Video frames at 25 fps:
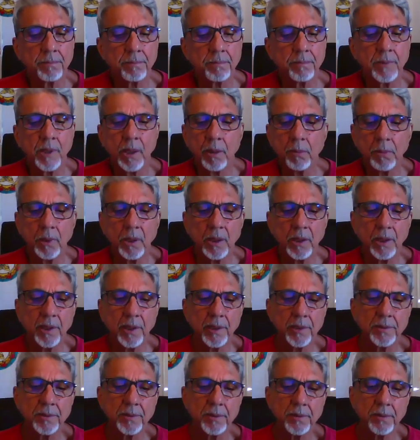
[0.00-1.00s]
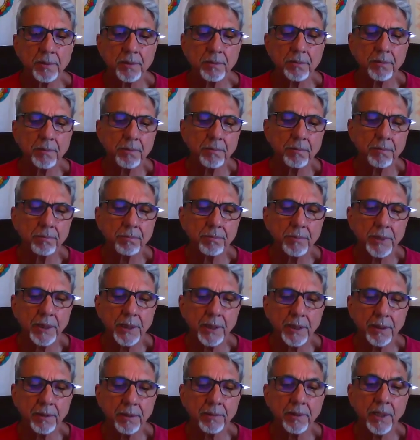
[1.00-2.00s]
numberless
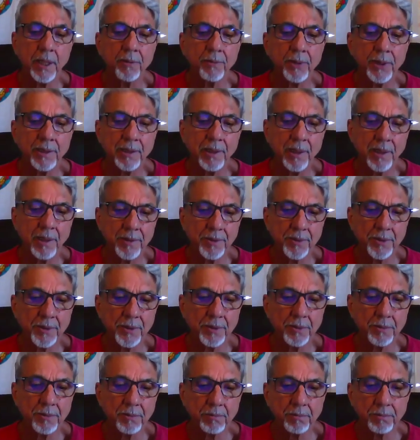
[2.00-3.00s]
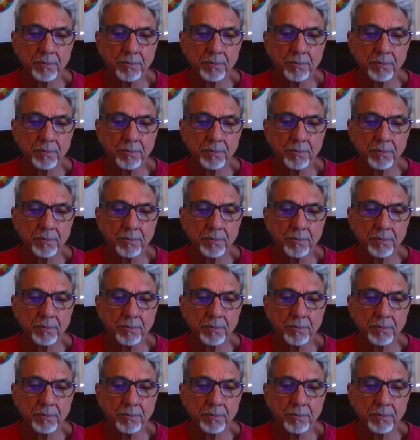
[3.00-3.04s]
devatas,